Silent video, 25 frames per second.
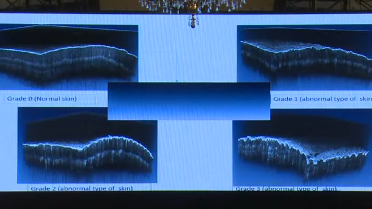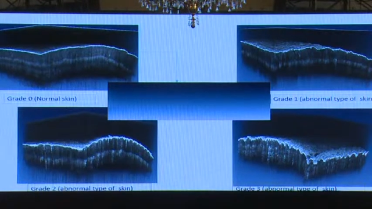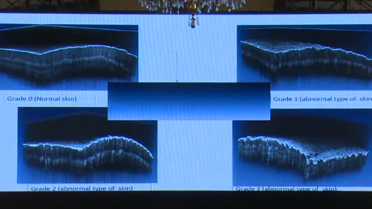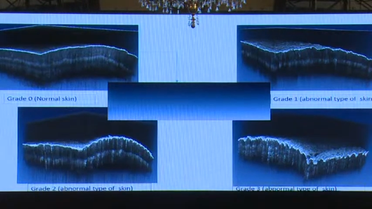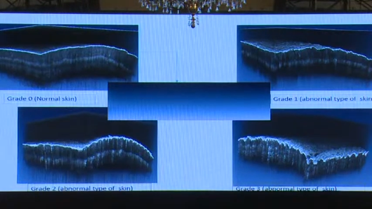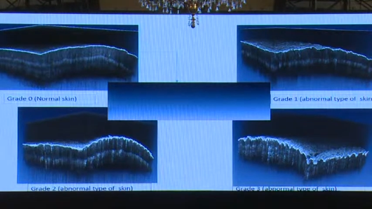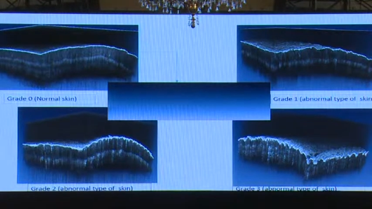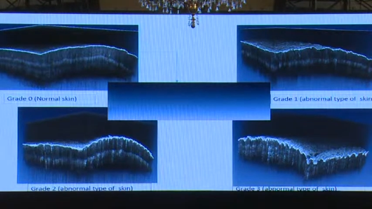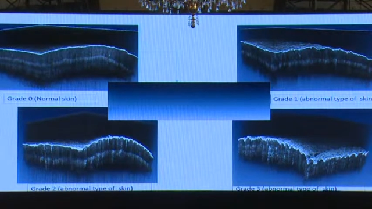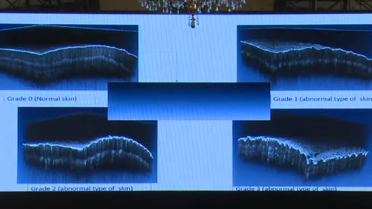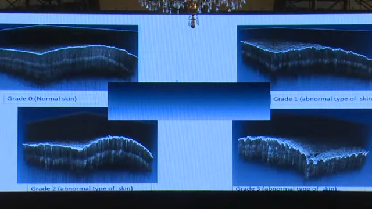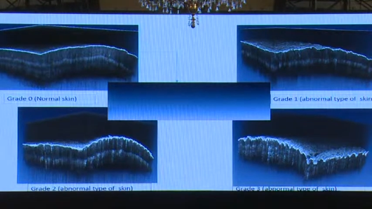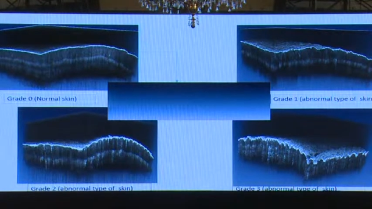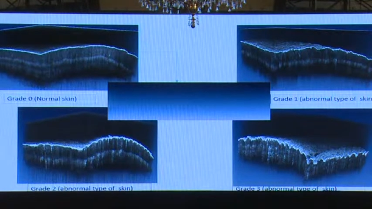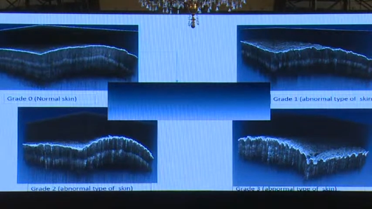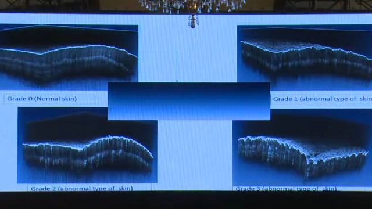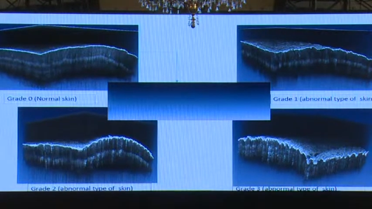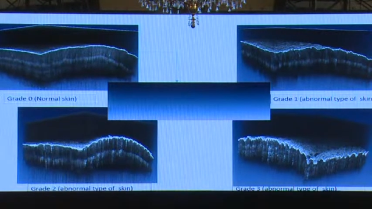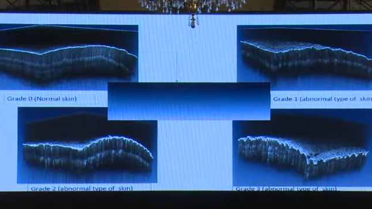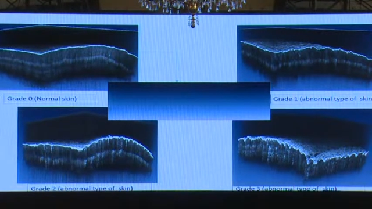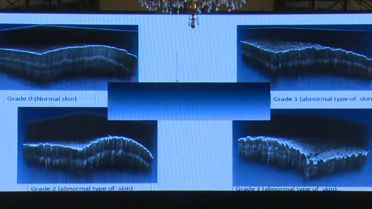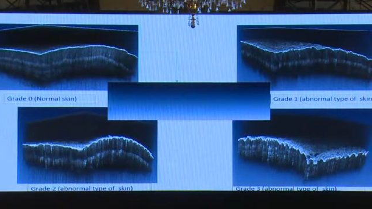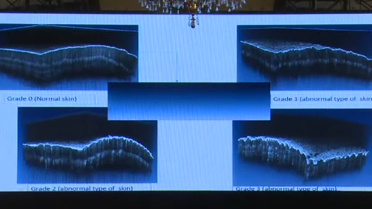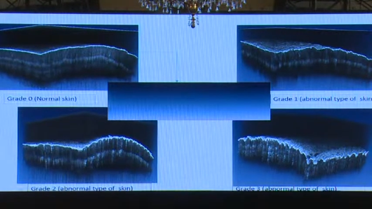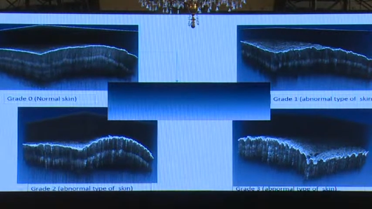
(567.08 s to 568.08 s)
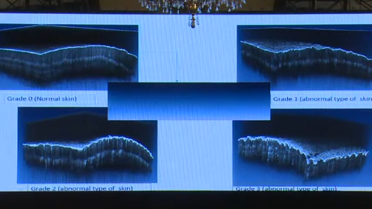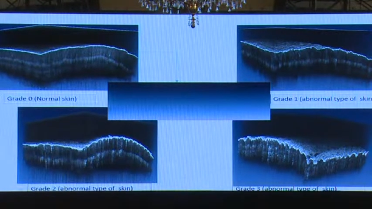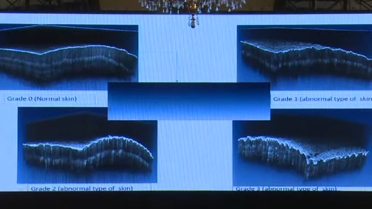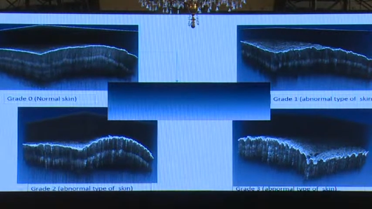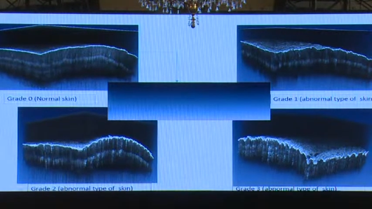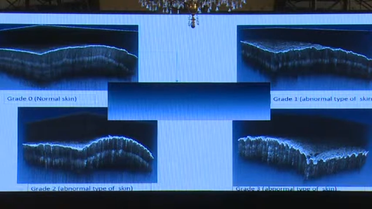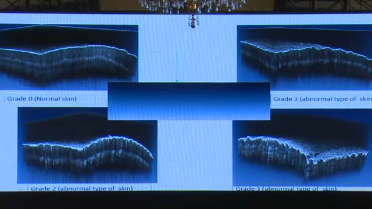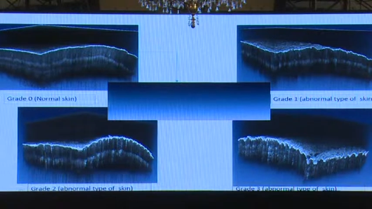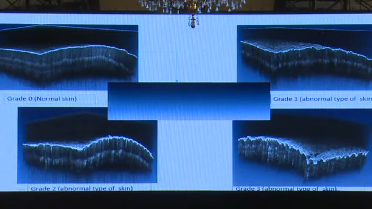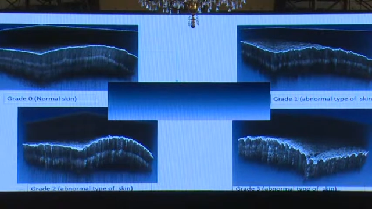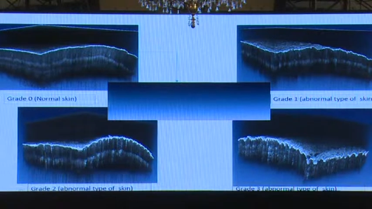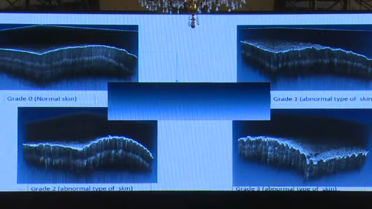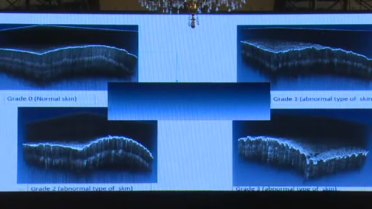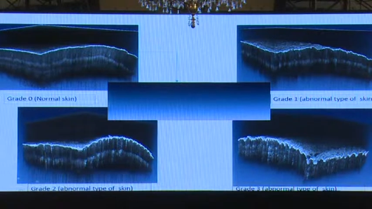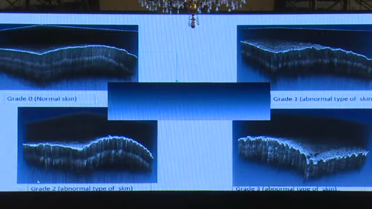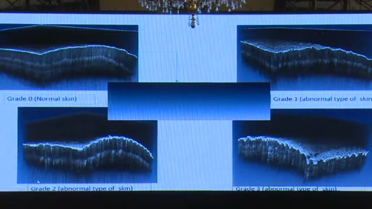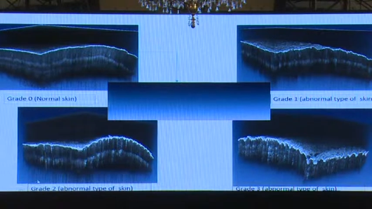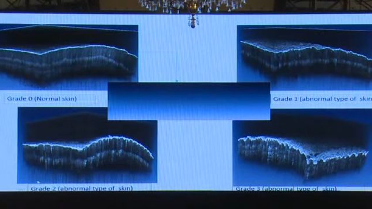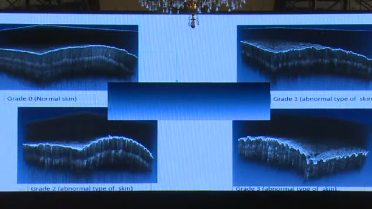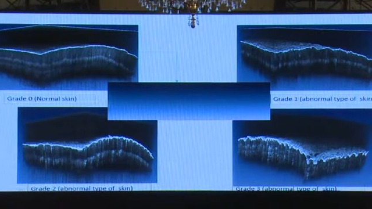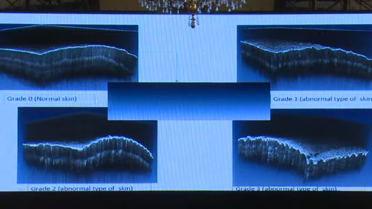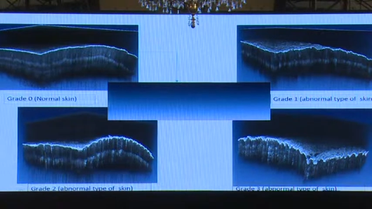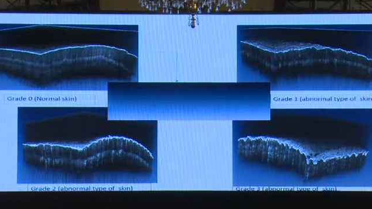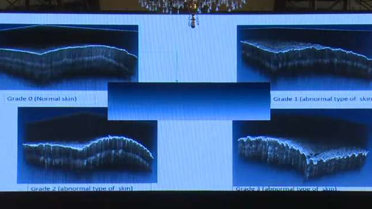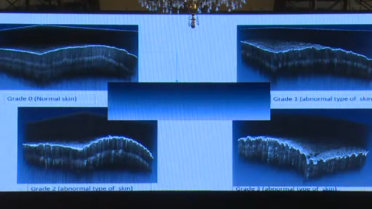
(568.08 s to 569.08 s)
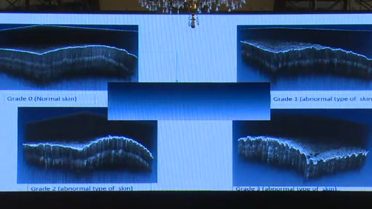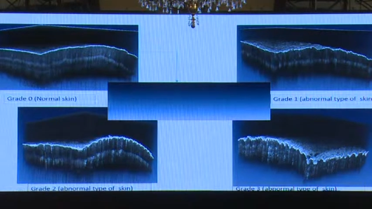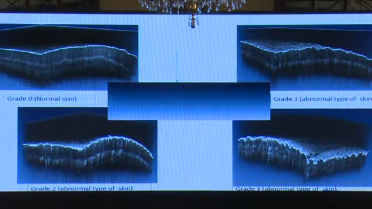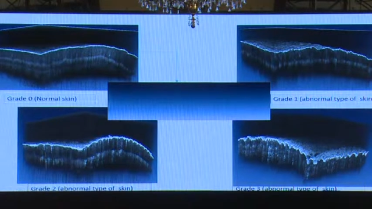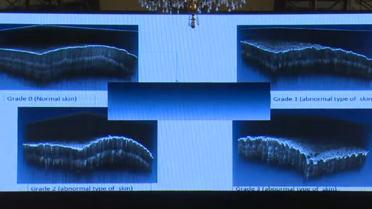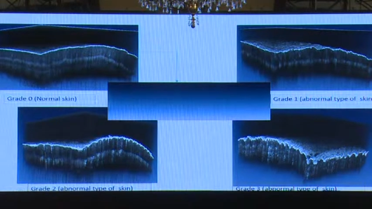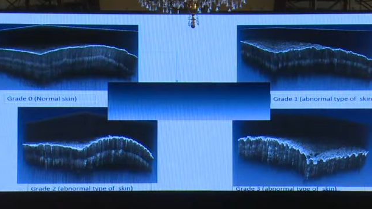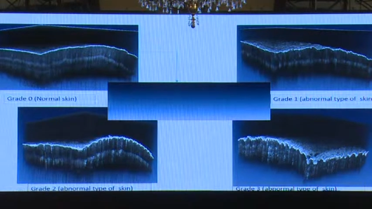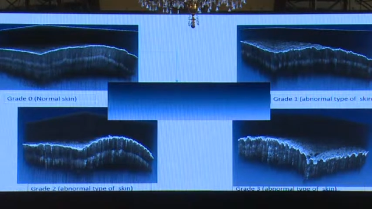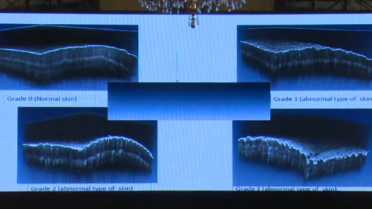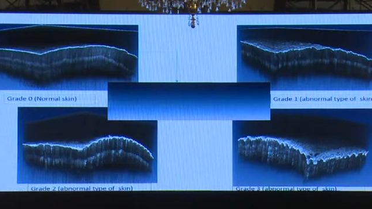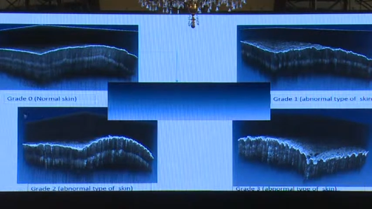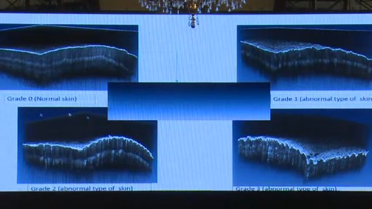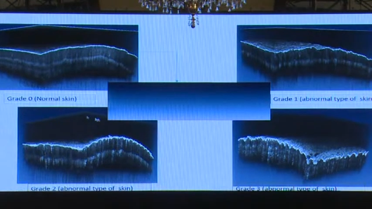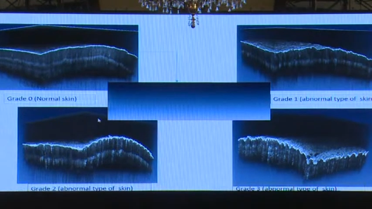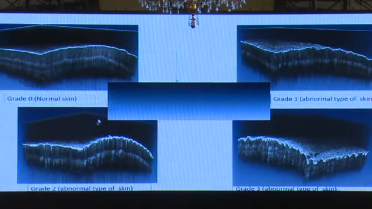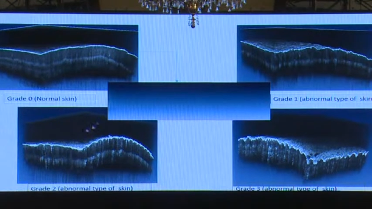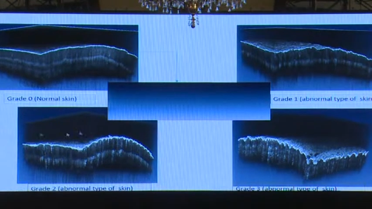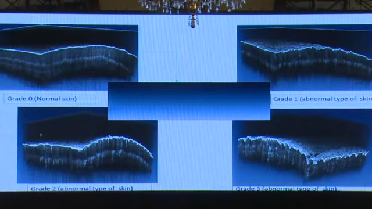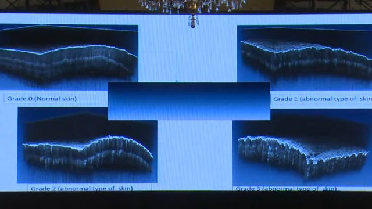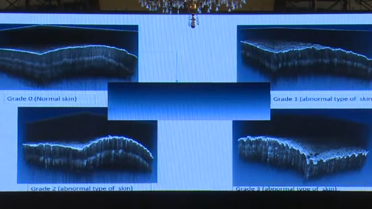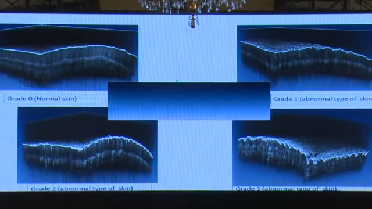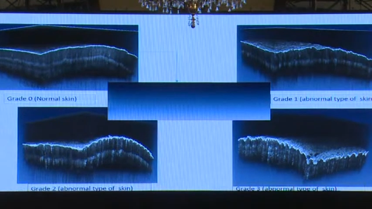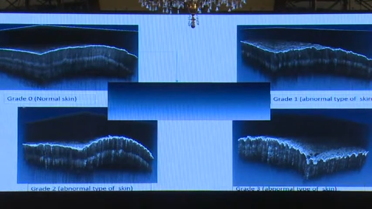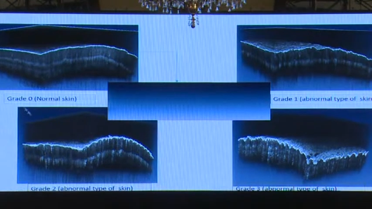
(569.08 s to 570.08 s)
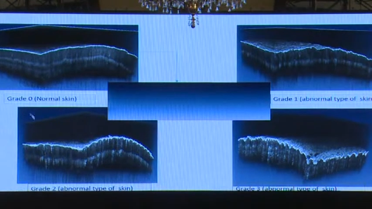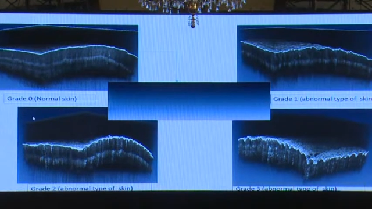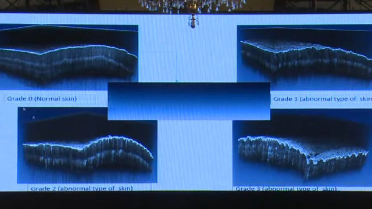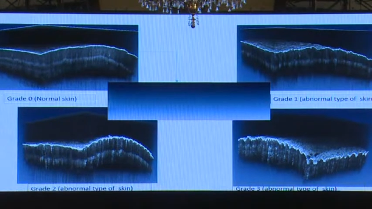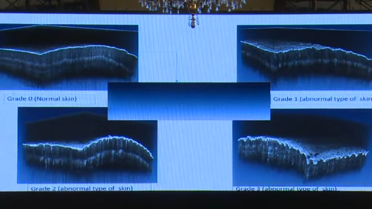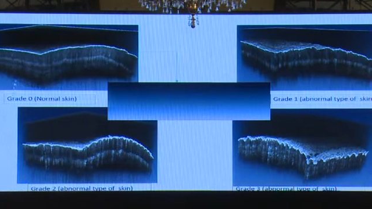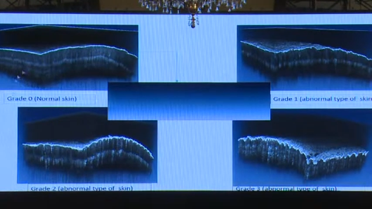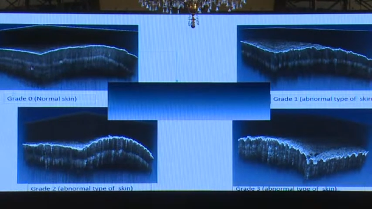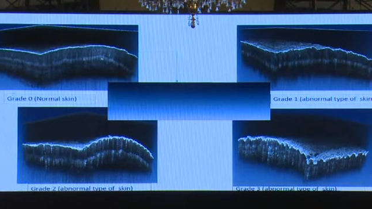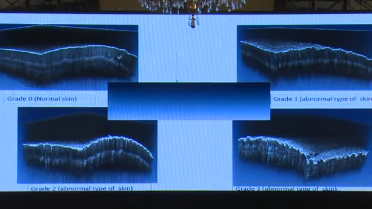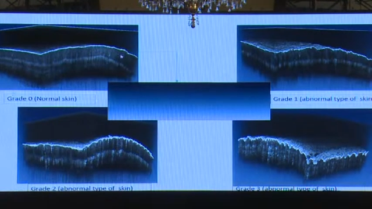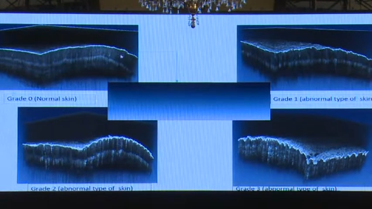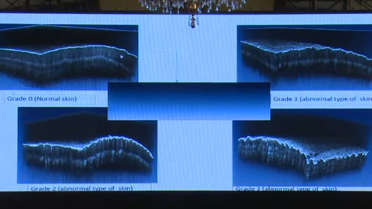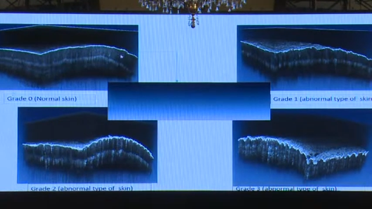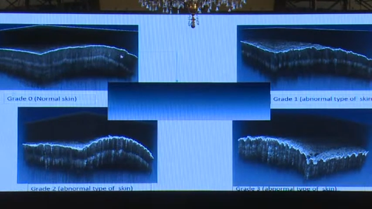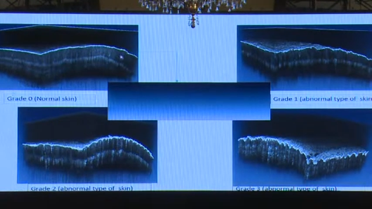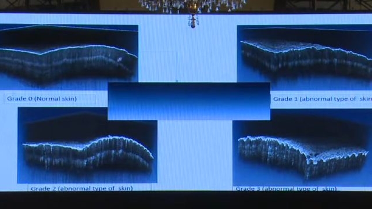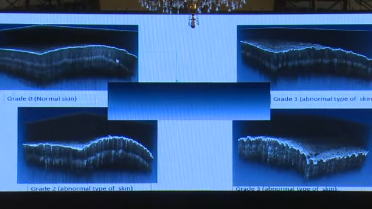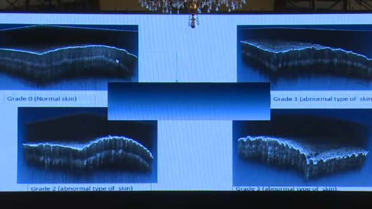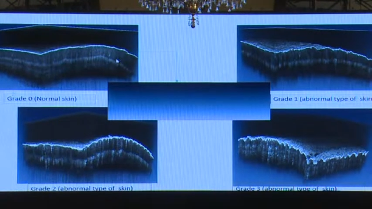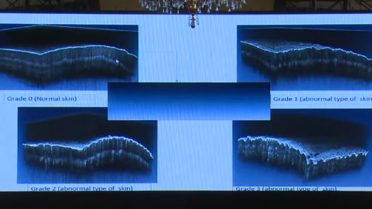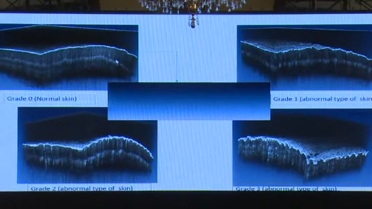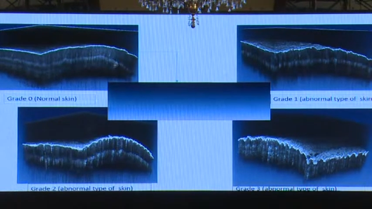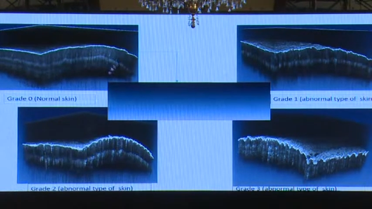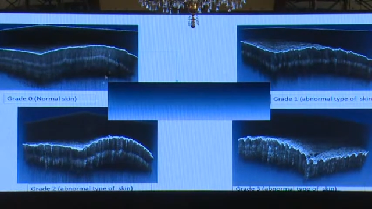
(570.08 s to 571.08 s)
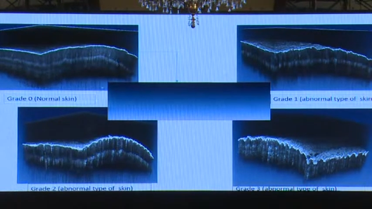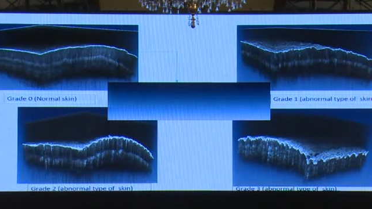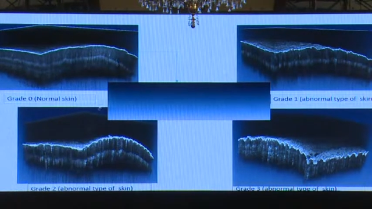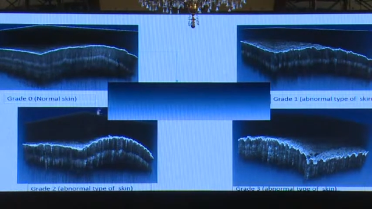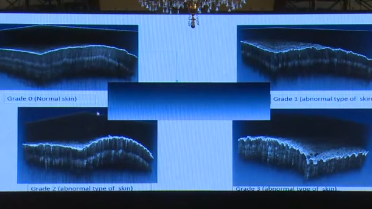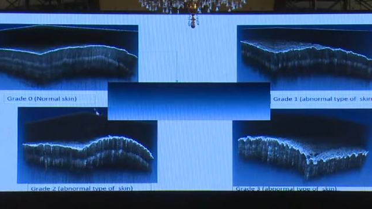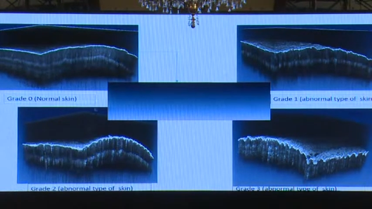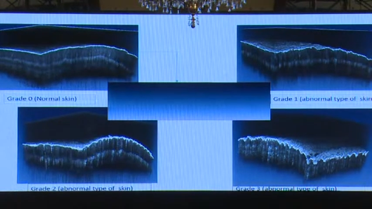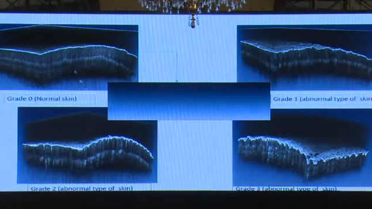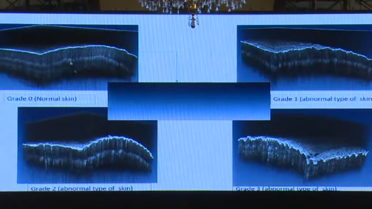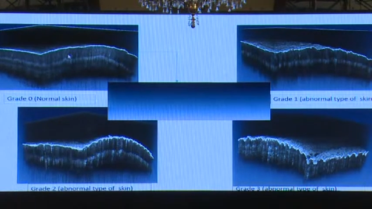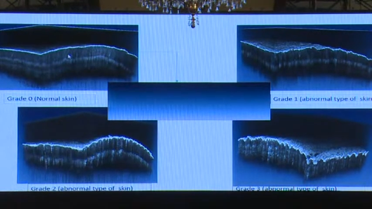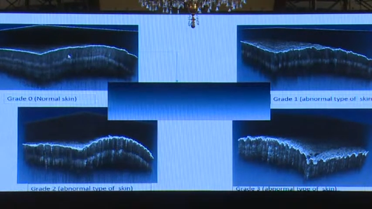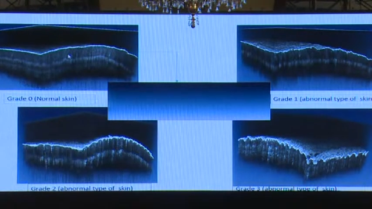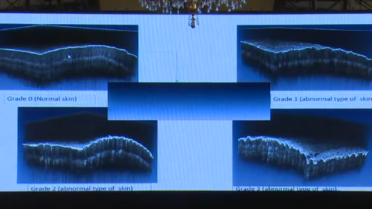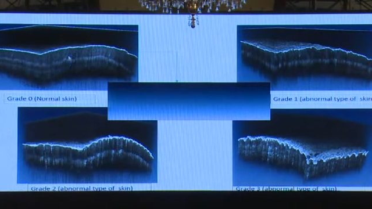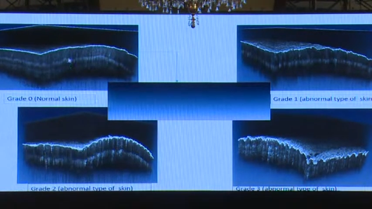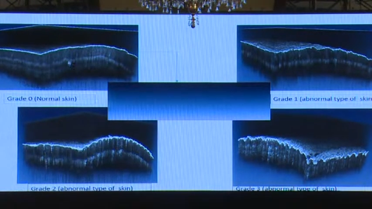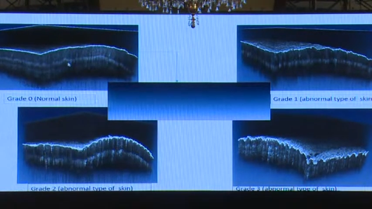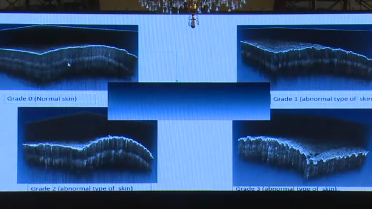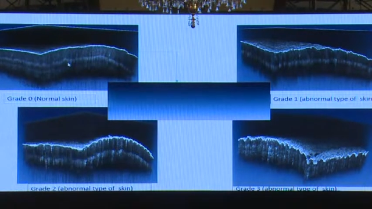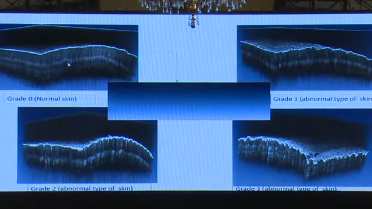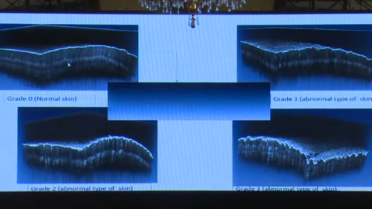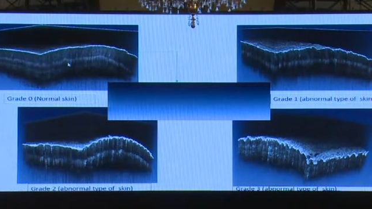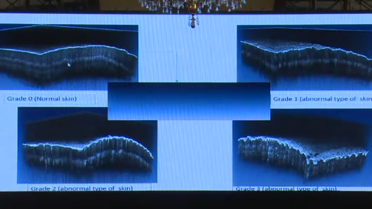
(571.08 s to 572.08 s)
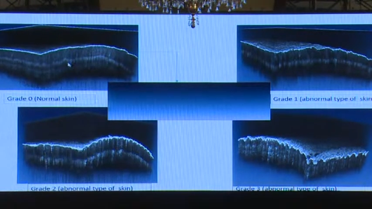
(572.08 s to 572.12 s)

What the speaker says: [unreadable: no face in view]